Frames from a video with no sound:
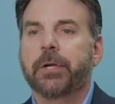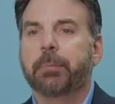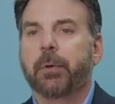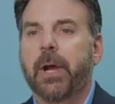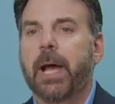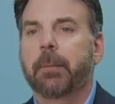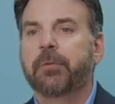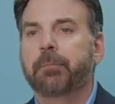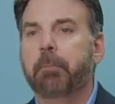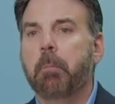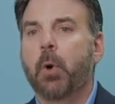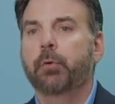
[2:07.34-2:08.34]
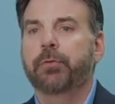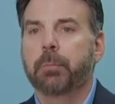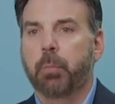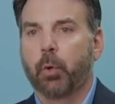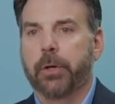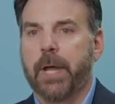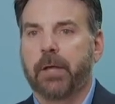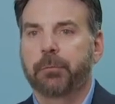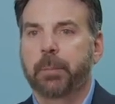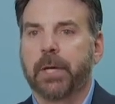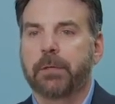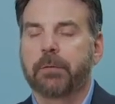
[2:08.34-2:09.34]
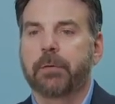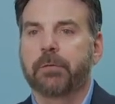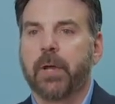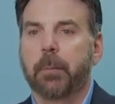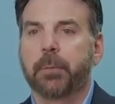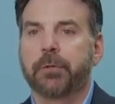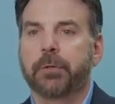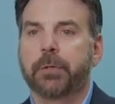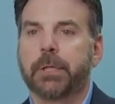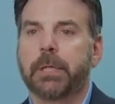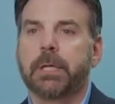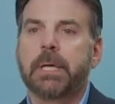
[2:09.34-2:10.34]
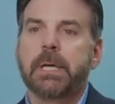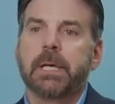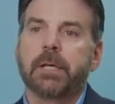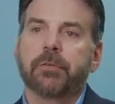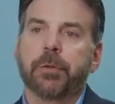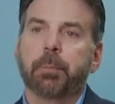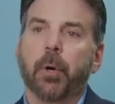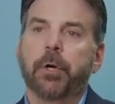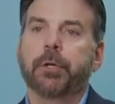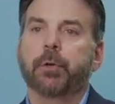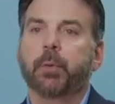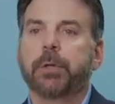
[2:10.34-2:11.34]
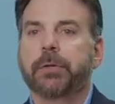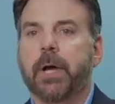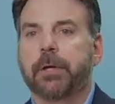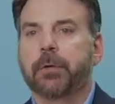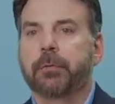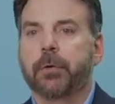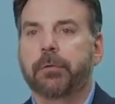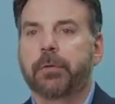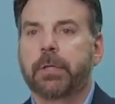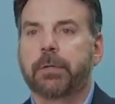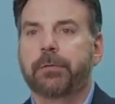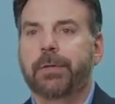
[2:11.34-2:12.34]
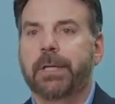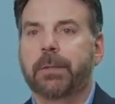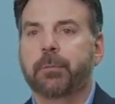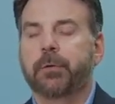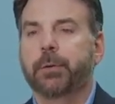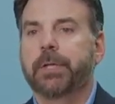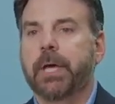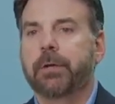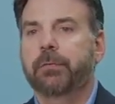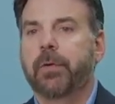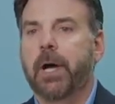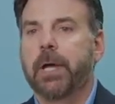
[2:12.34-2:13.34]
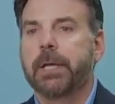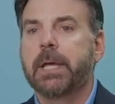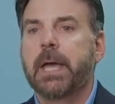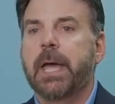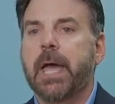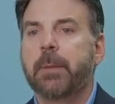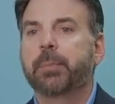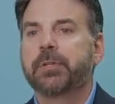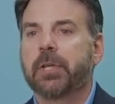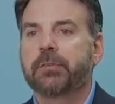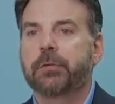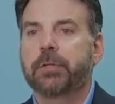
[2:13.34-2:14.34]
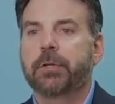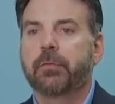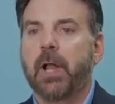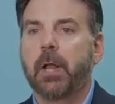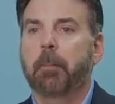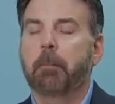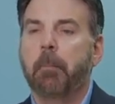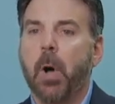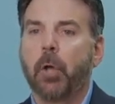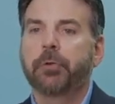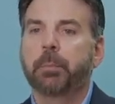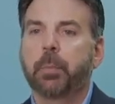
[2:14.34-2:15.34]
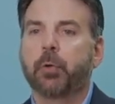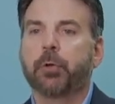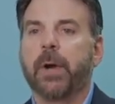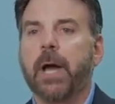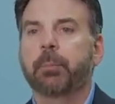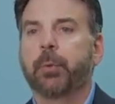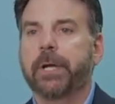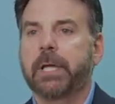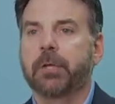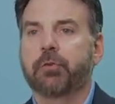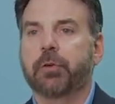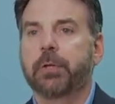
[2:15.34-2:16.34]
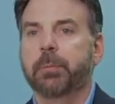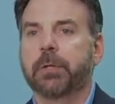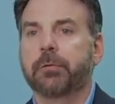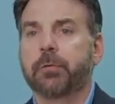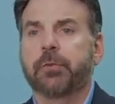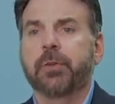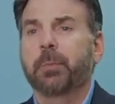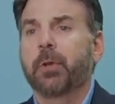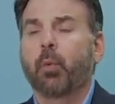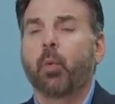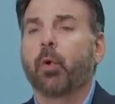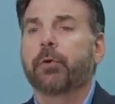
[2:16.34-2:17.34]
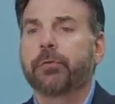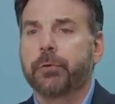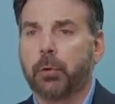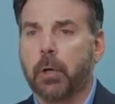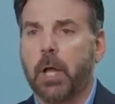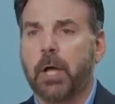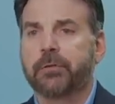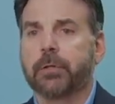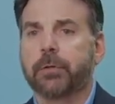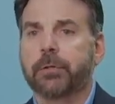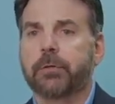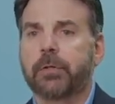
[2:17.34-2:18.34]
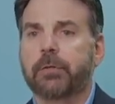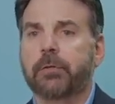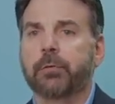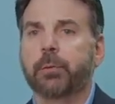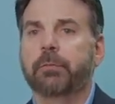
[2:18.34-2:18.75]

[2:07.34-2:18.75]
and perhaps most important aspect of this opportunity is to partner with Dr. Versi and his team to identify and potentially develop multiple groundbreaking treatments for some of the worst neurological diseases we